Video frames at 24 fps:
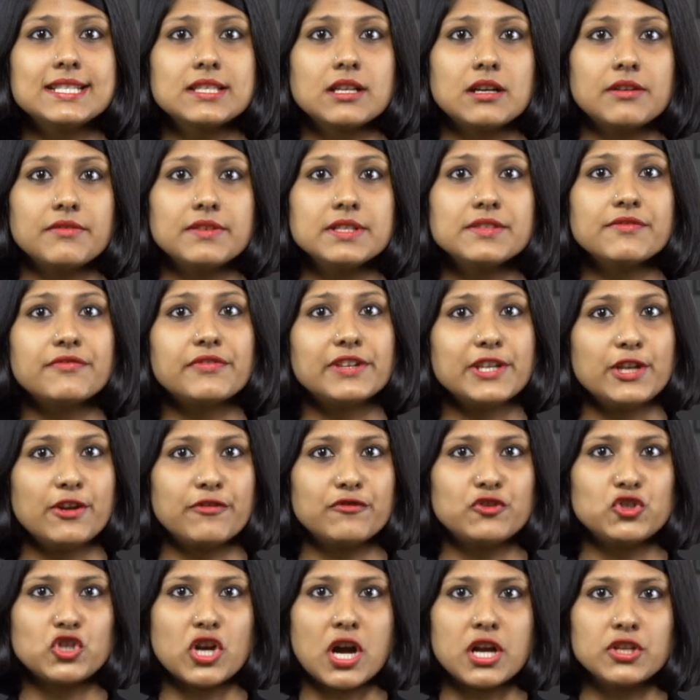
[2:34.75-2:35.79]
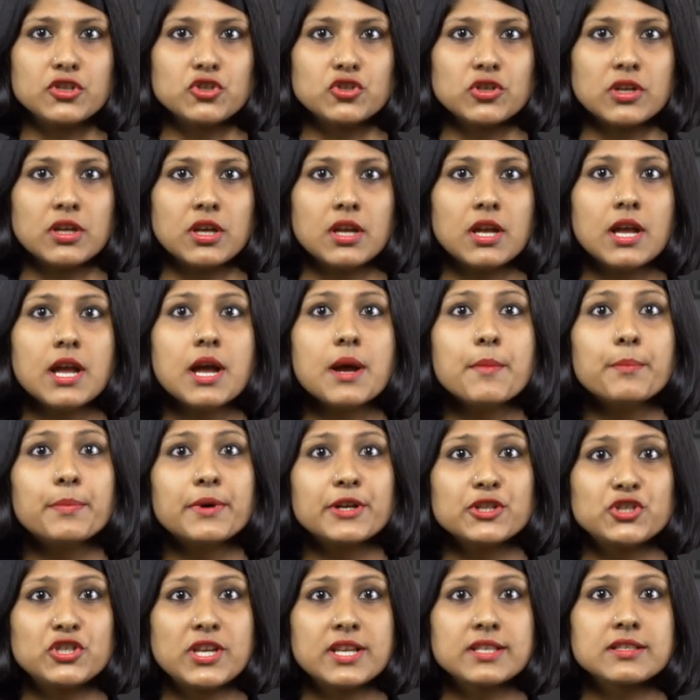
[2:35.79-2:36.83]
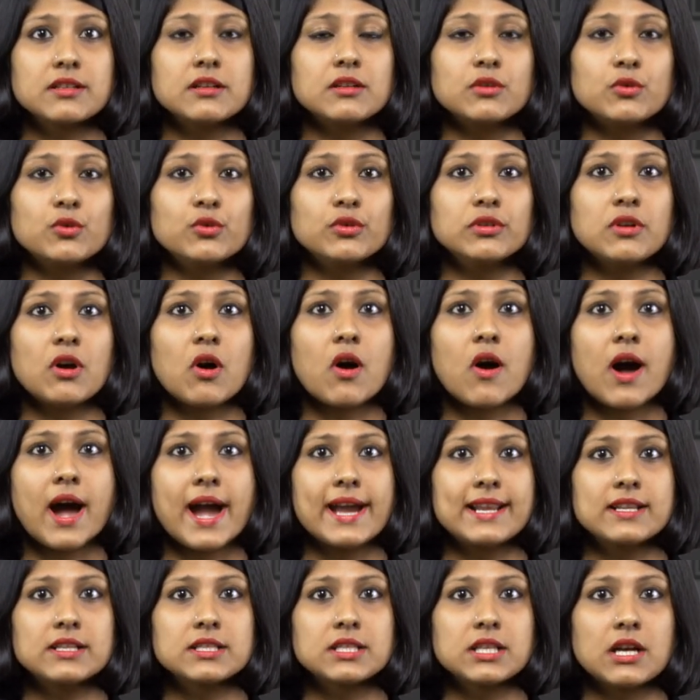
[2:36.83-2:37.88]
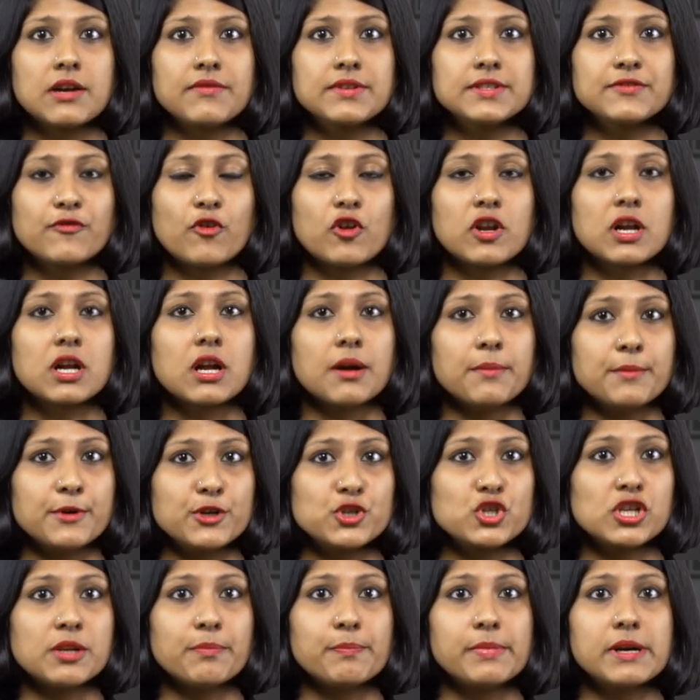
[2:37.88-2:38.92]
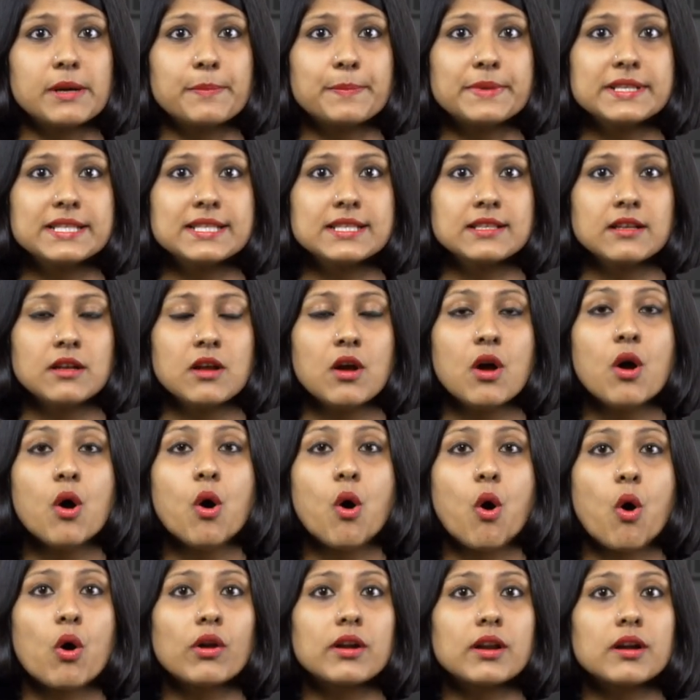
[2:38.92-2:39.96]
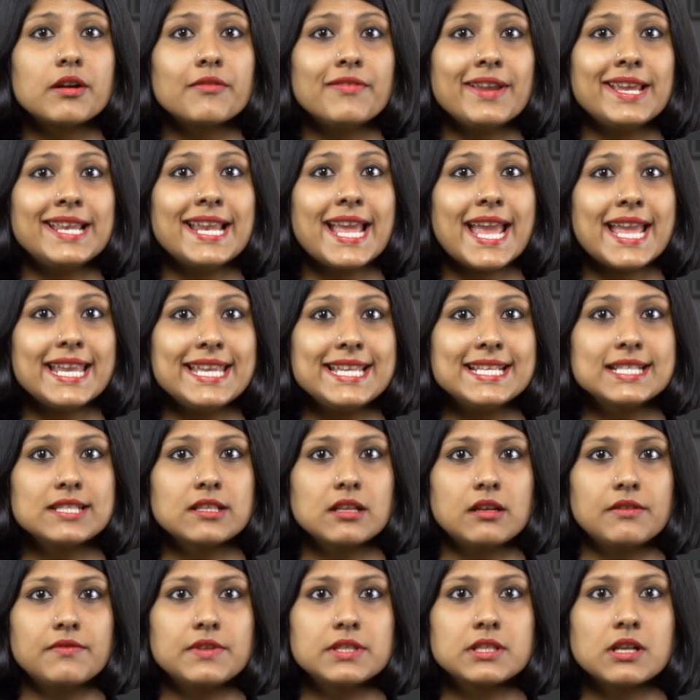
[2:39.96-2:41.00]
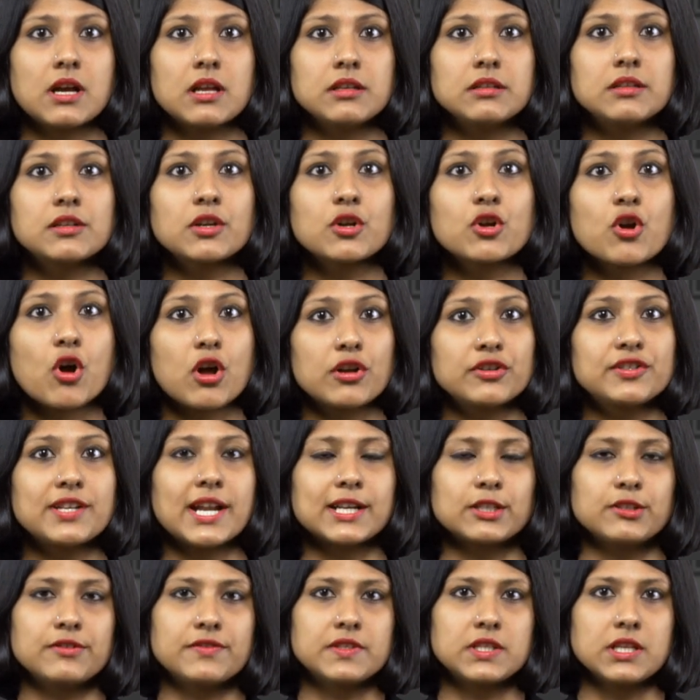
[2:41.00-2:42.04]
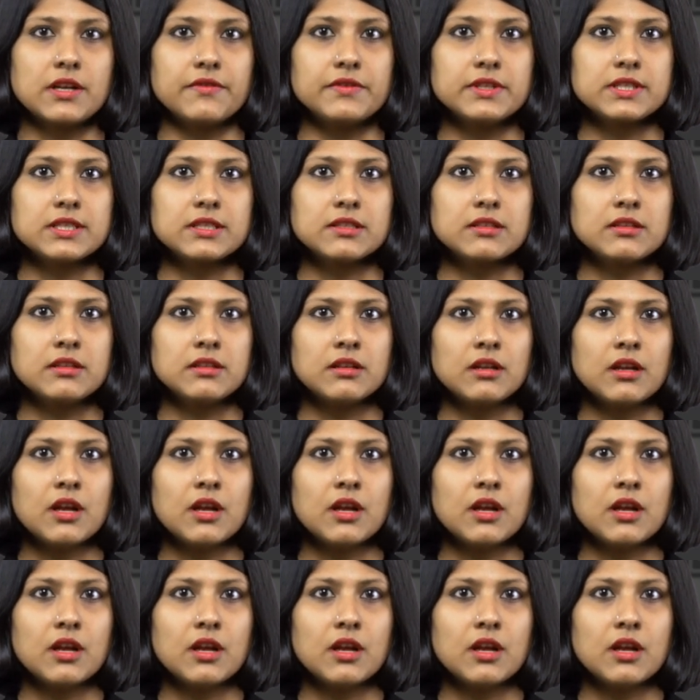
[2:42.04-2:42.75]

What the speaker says: service free of charge, purchase a good or hire a service for a commercial purpose, or avail any service under a contract of service.